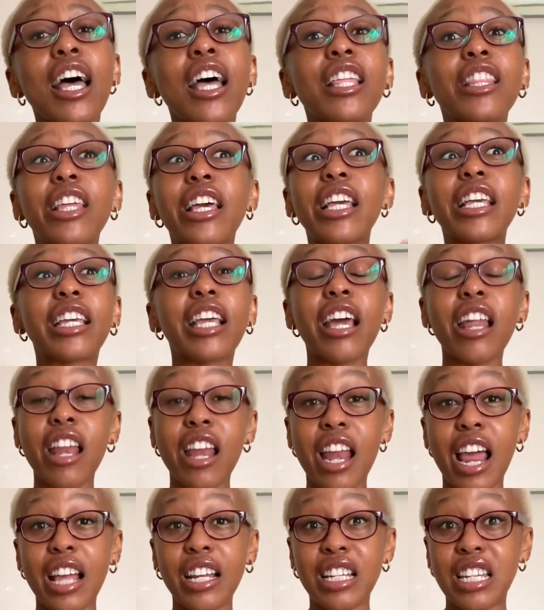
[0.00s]
they get an
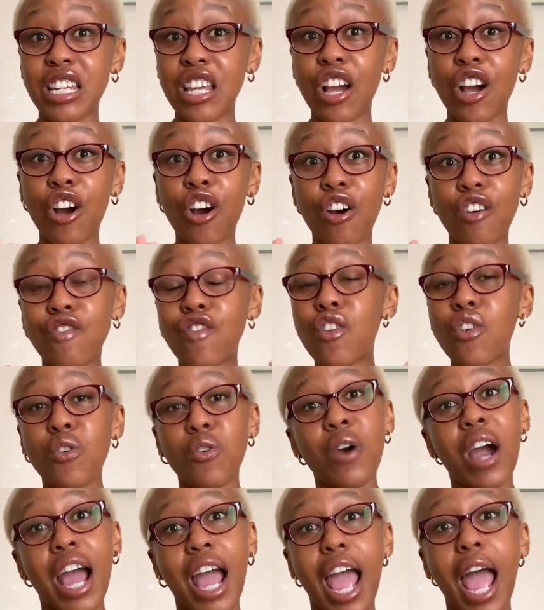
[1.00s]
idea of who
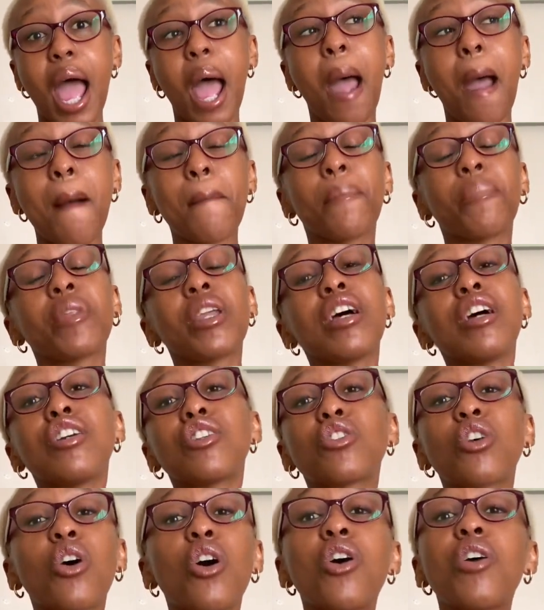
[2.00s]
I am.
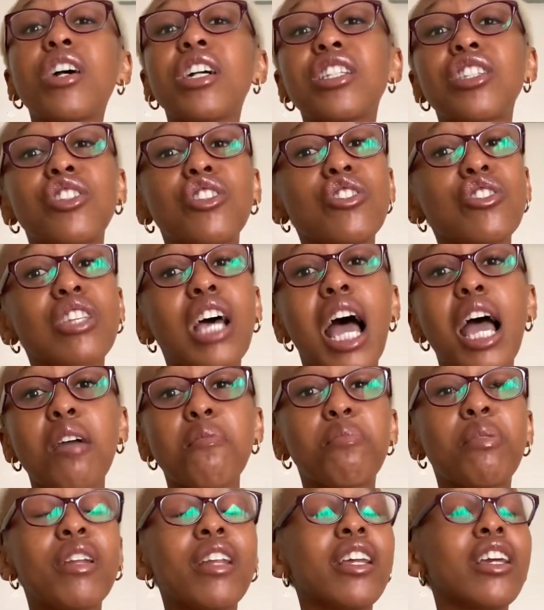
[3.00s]
So always use
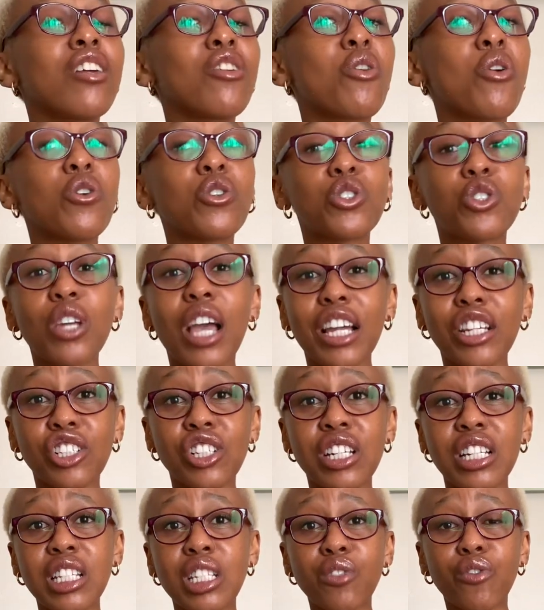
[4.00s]
hyperlink. Call to
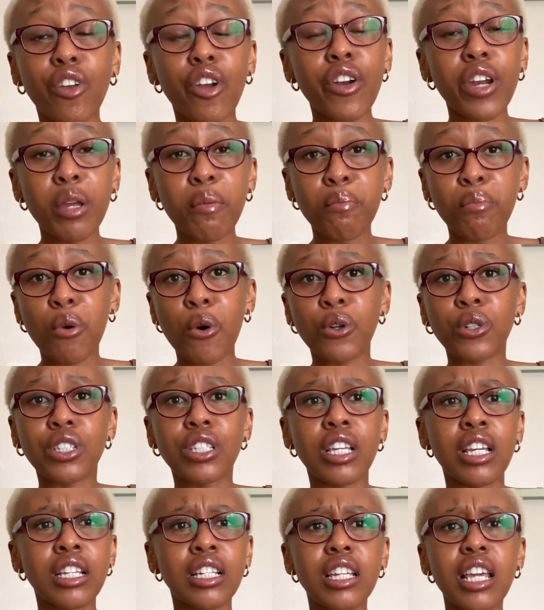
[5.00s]
action is very
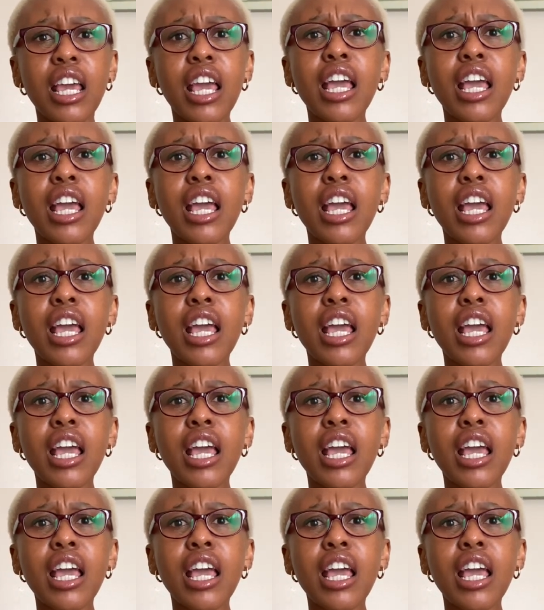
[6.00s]
important.